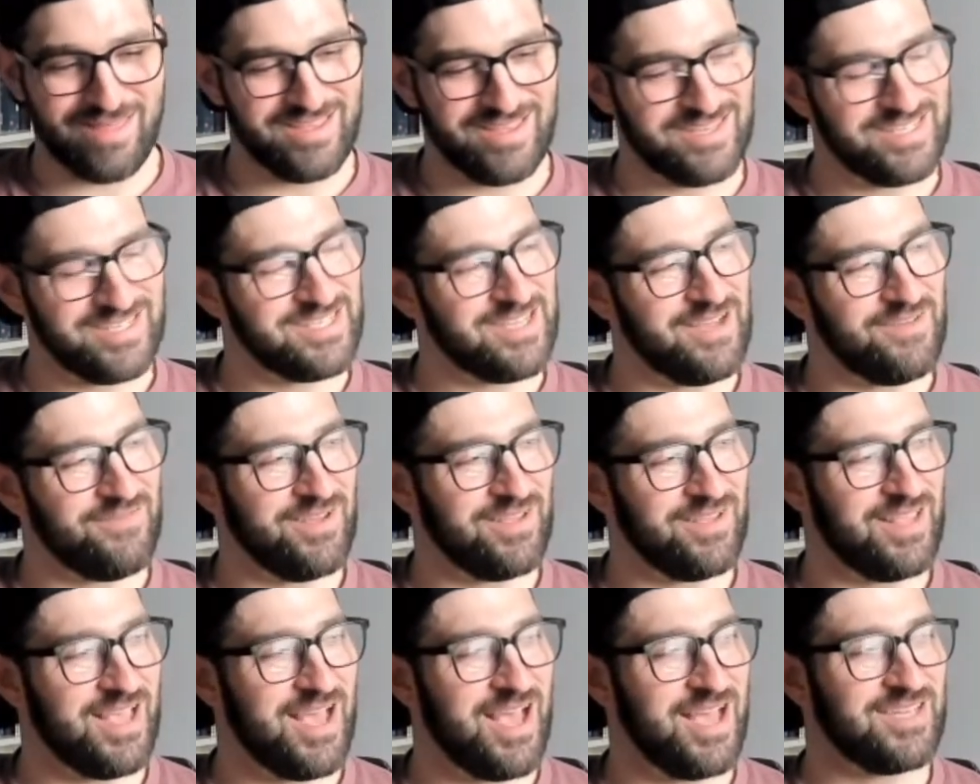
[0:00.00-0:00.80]
and stuff
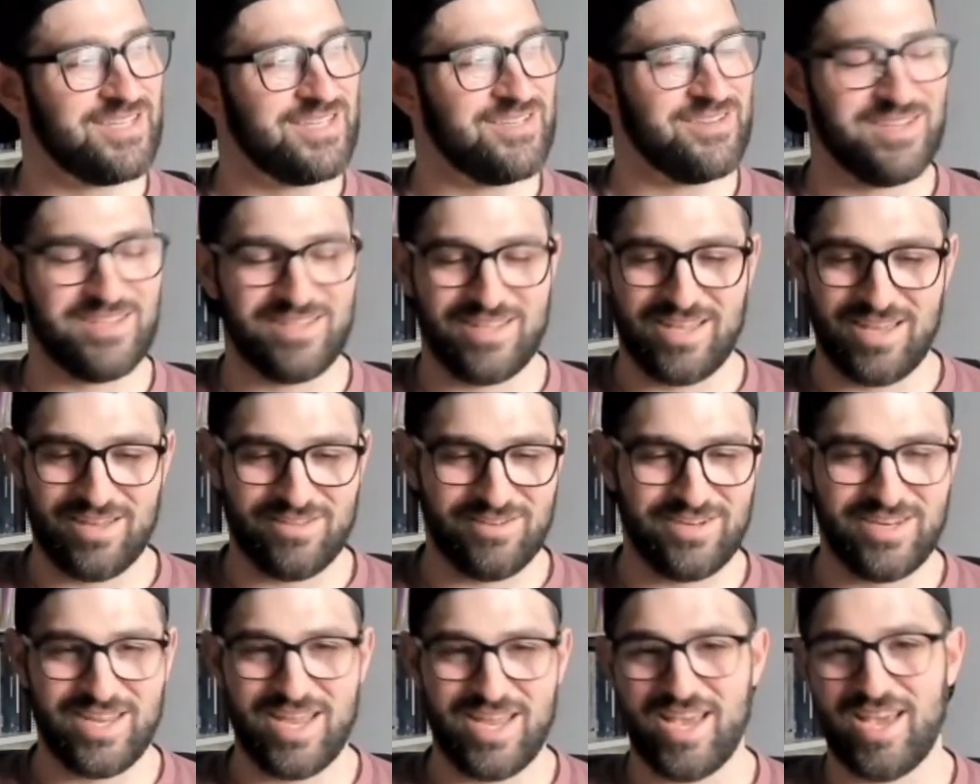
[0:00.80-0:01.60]
like that. So the
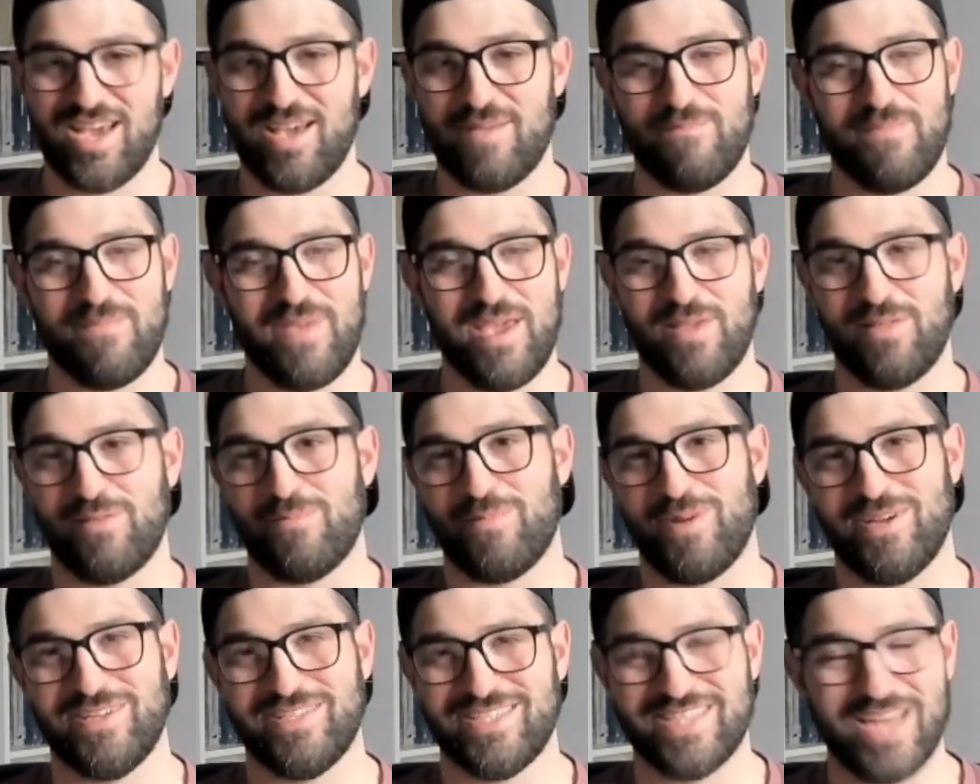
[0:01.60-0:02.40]
other day I bathed
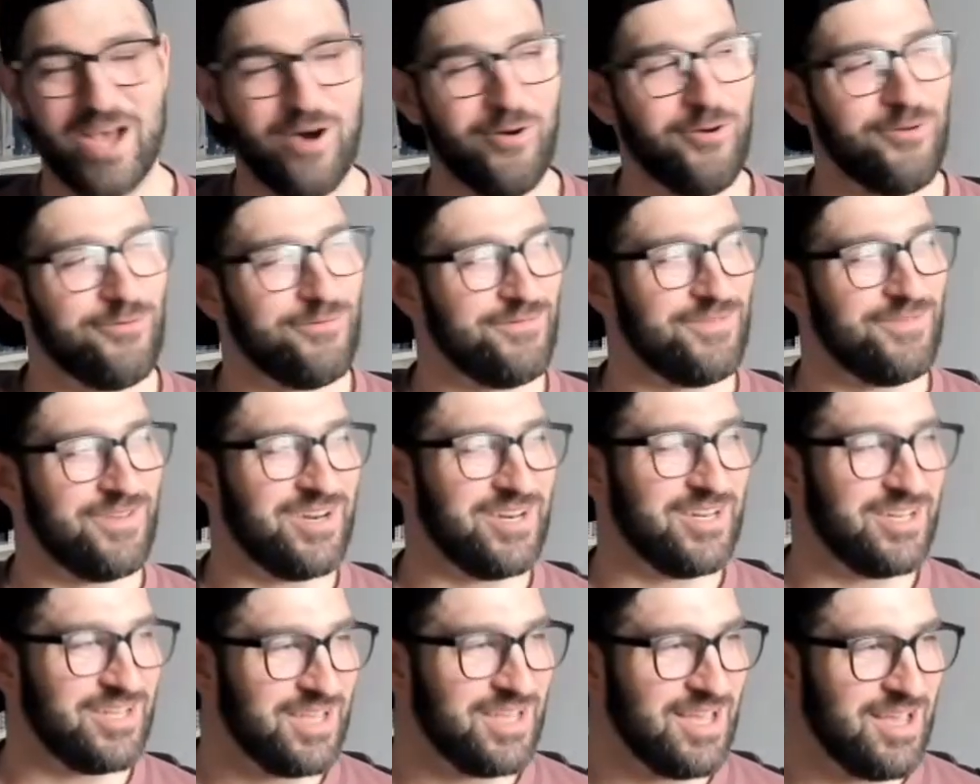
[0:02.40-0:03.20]
myself,
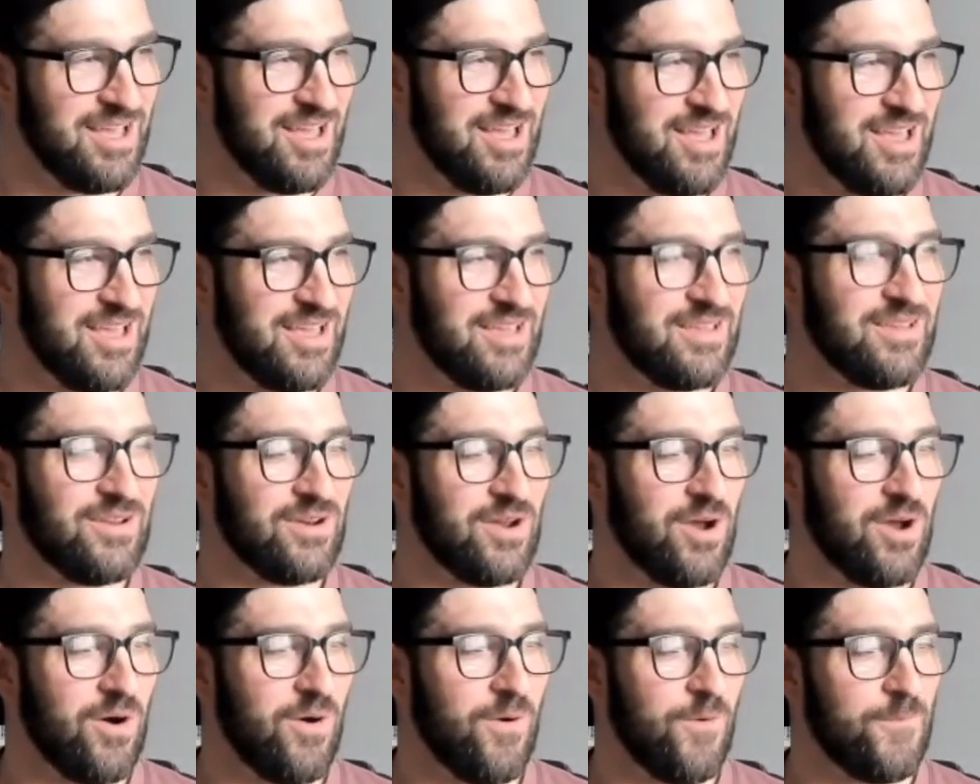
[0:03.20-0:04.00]
and you
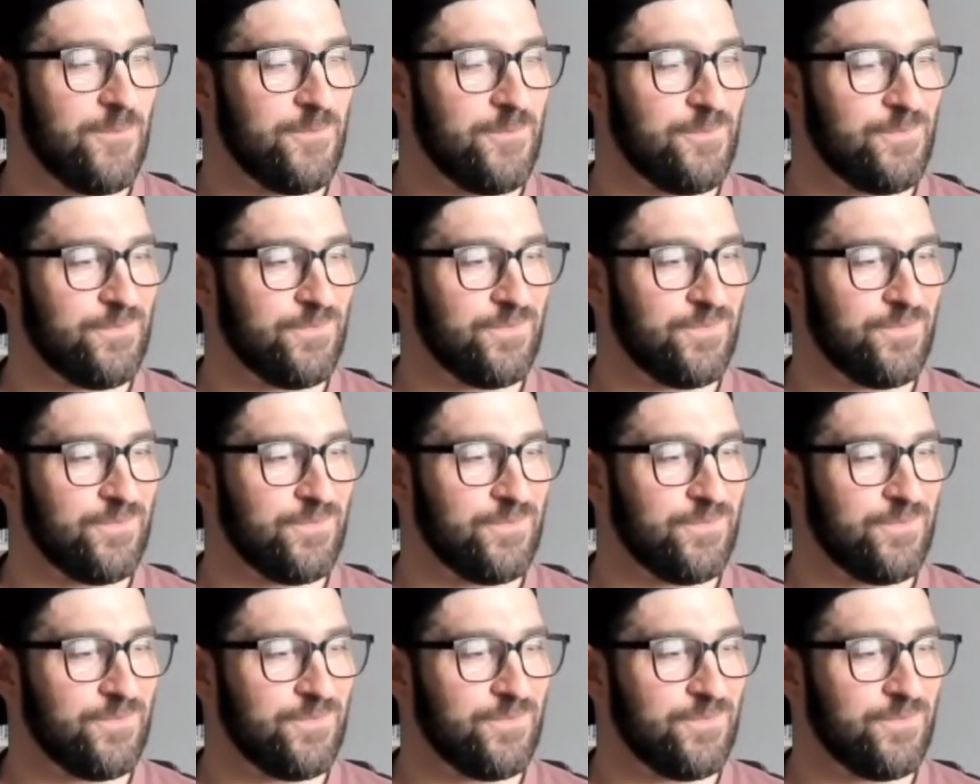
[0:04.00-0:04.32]
know,